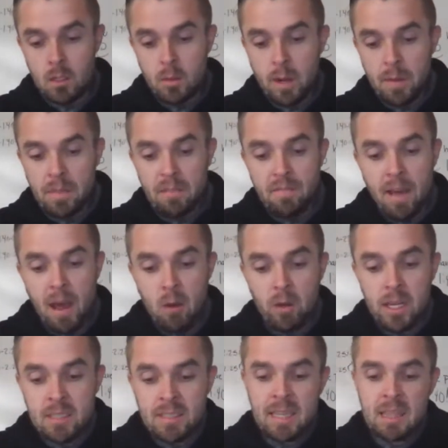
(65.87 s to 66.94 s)
So we have the
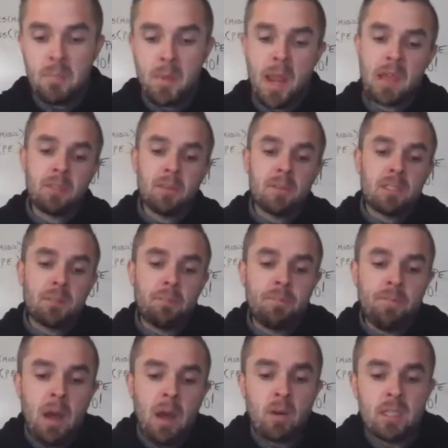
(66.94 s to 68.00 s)
Falcons at the Panthers. The
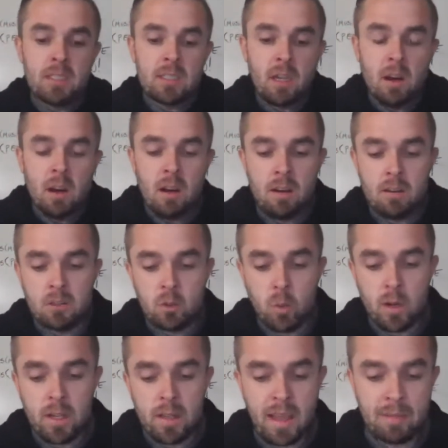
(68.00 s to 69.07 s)
Falcons are 20.